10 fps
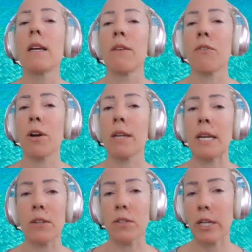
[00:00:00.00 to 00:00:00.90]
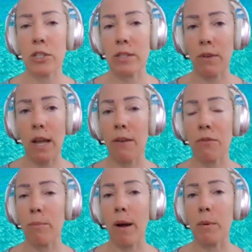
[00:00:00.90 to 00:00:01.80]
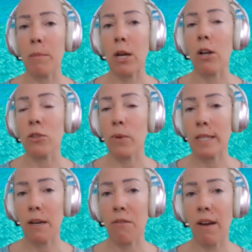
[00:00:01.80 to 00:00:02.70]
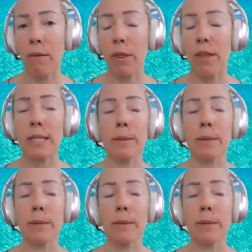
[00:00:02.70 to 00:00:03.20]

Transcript: If you're in later stages of life, you probably also identify with this.